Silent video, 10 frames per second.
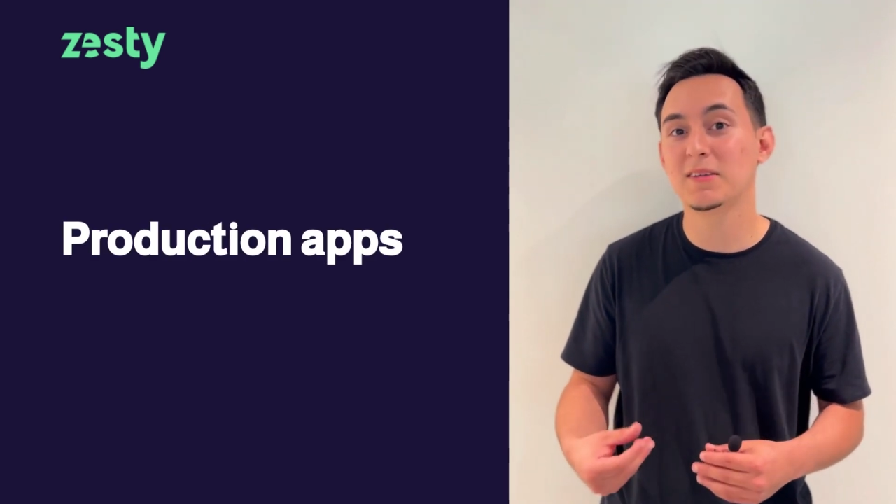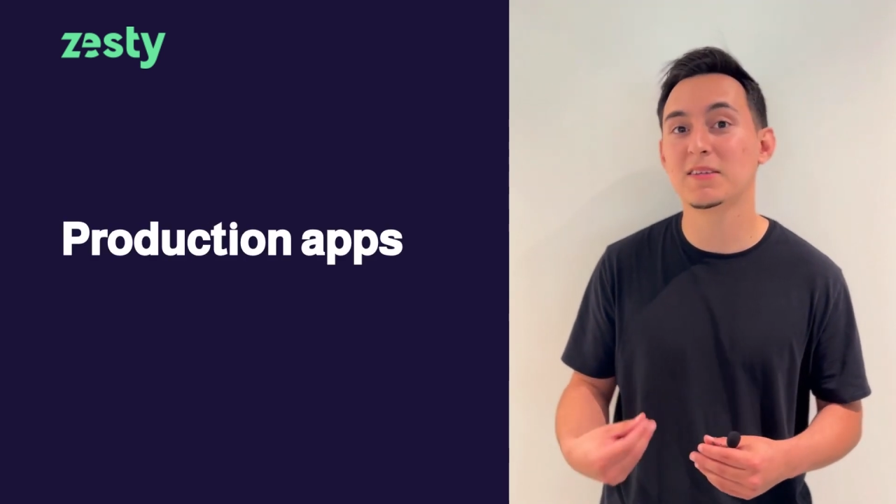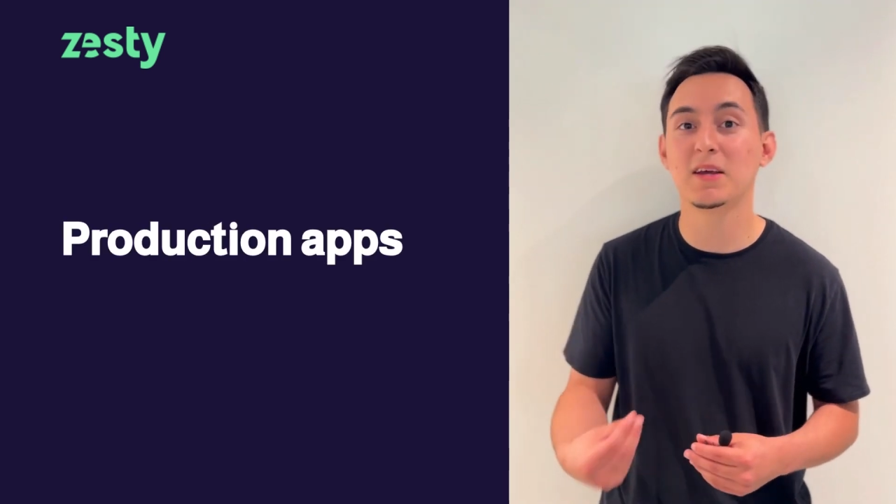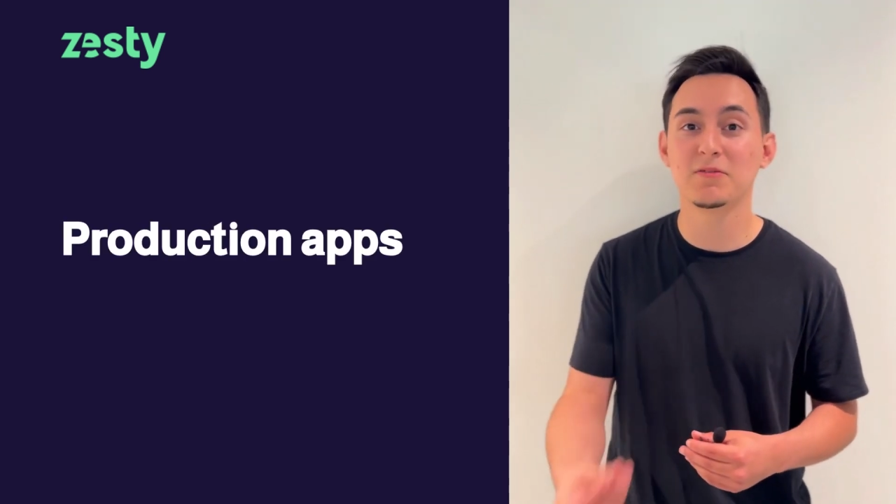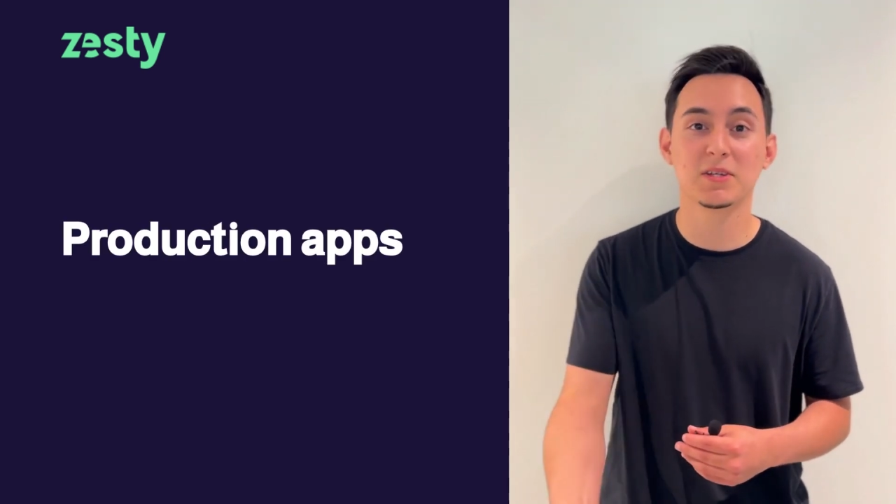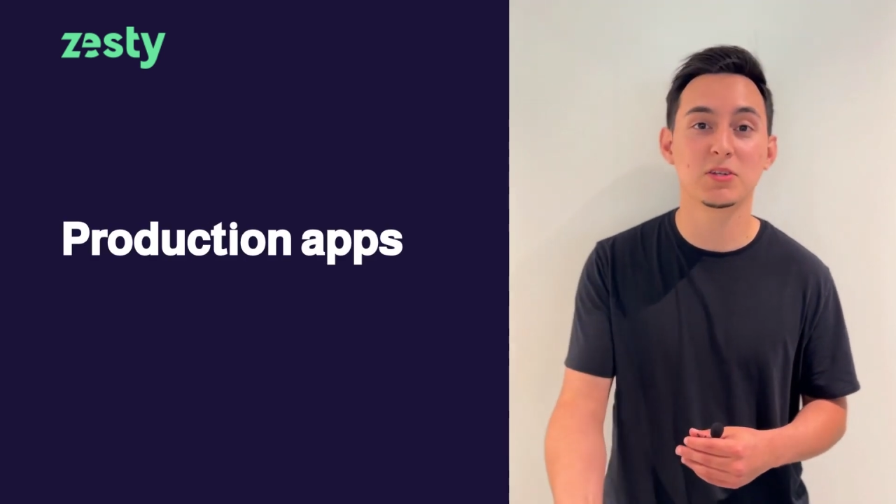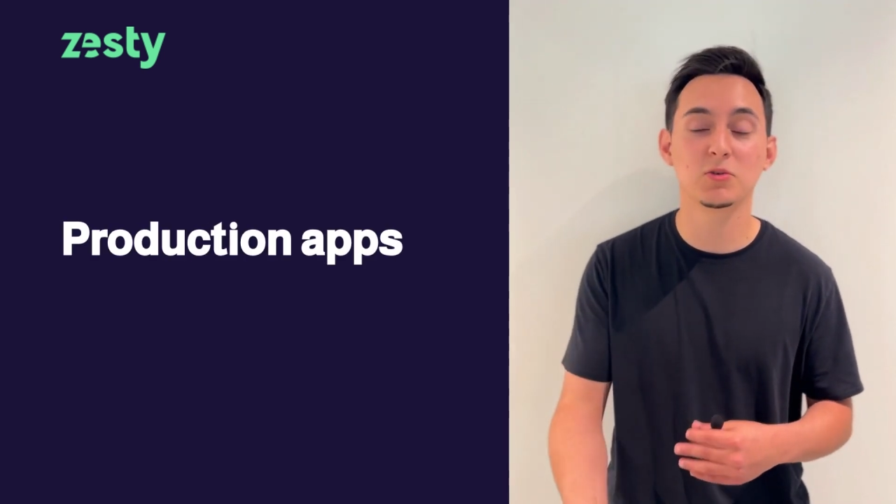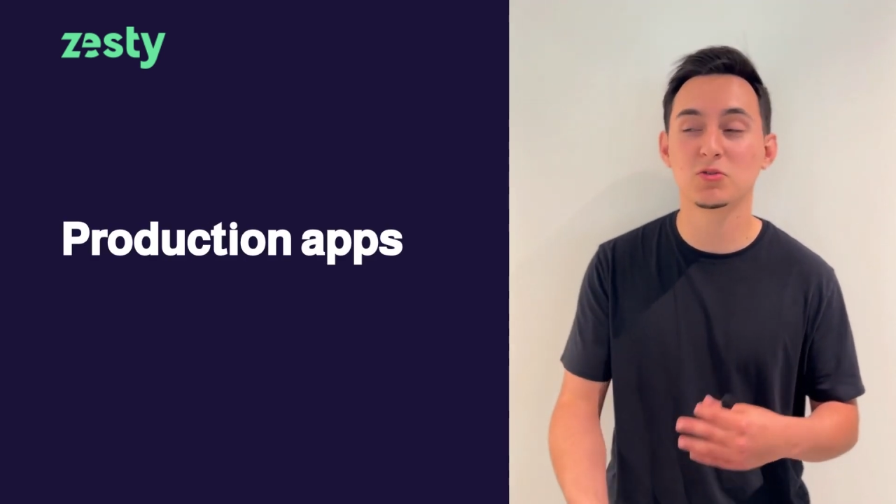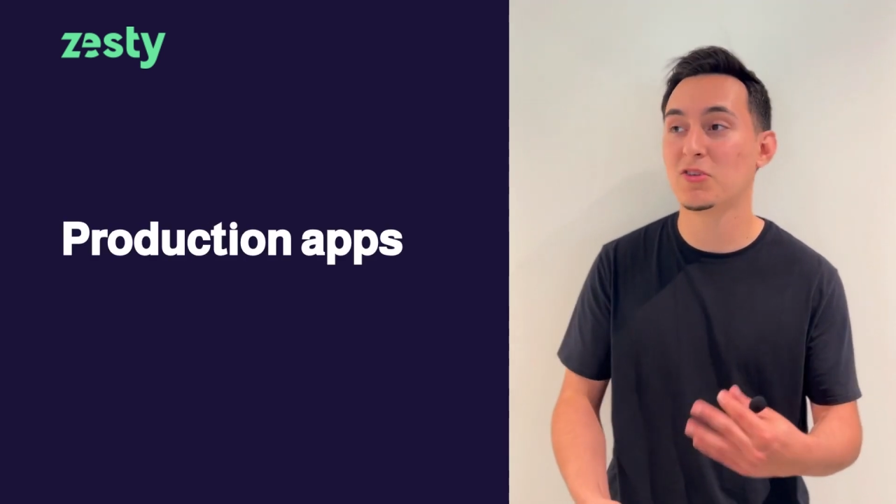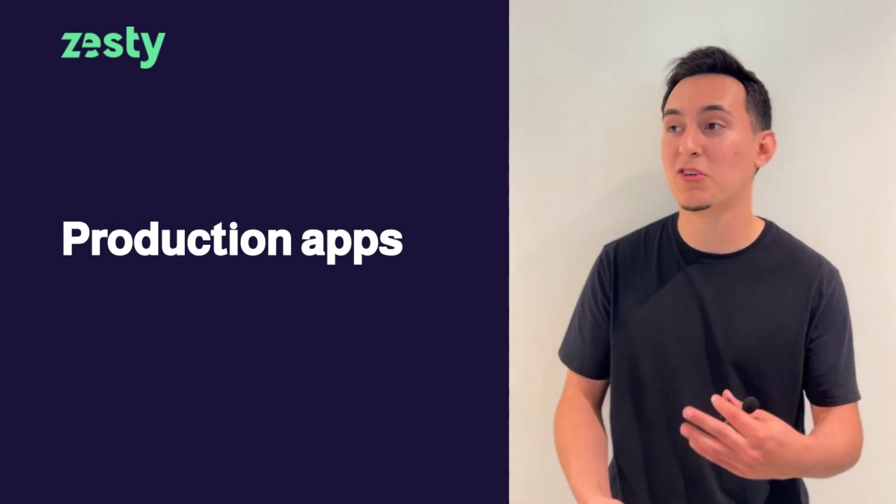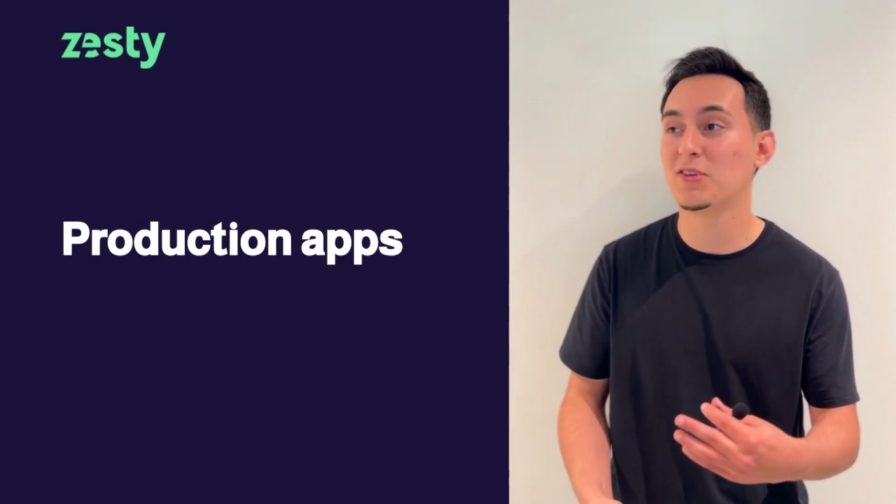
stuff that users are